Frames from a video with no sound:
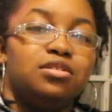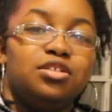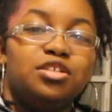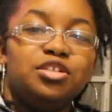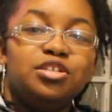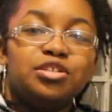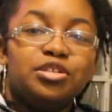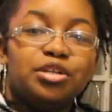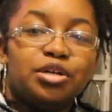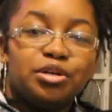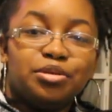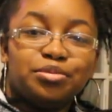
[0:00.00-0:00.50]

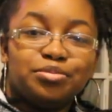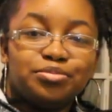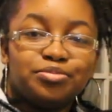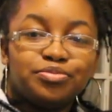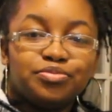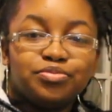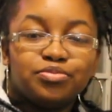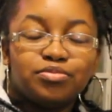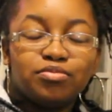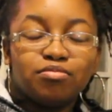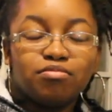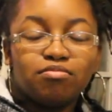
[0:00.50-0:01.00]
you know,
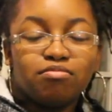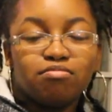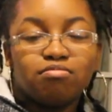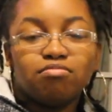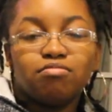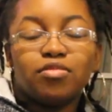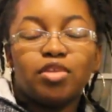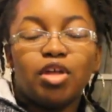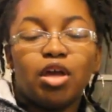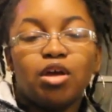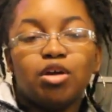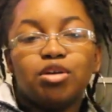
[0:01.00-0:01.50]

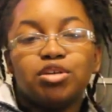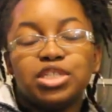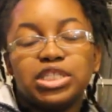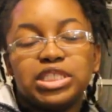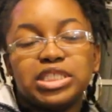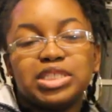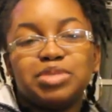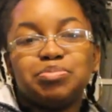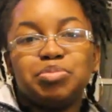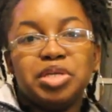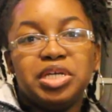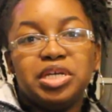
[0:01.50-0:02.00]
her
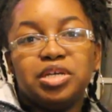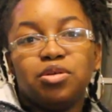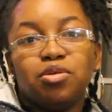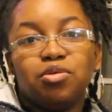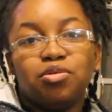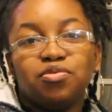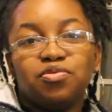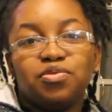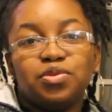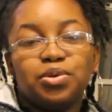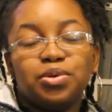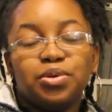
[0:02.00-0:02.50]
just peeing on
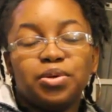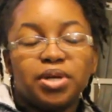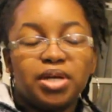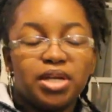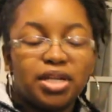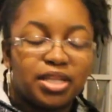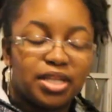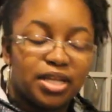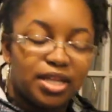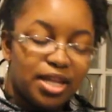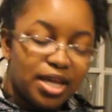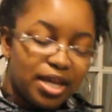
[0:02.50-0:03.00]
the floor
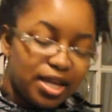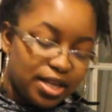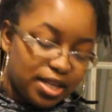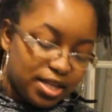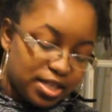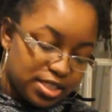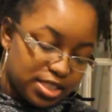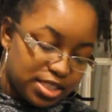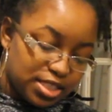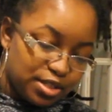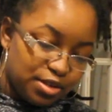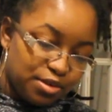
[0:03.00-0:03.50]
and things like that.
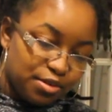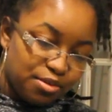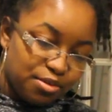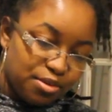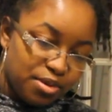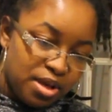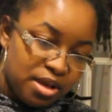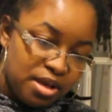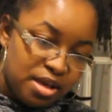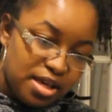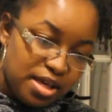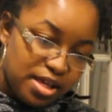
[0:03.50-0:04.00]
So
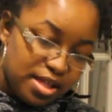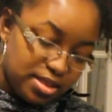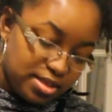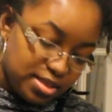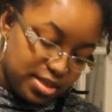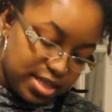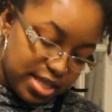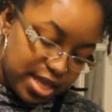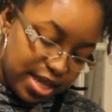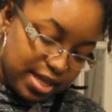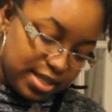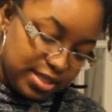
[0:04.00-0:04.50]

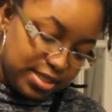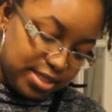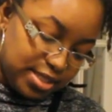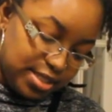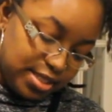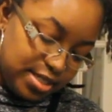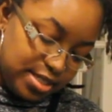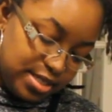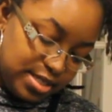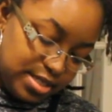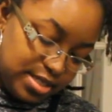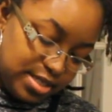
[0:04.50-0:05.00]
that's
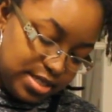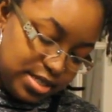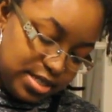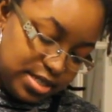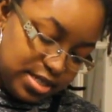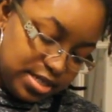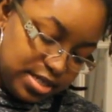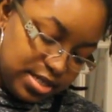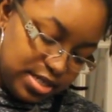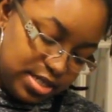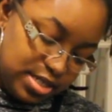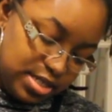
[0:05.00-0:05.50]

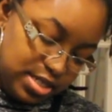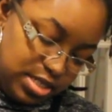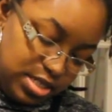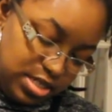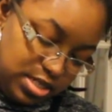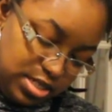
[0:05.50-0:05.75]
good.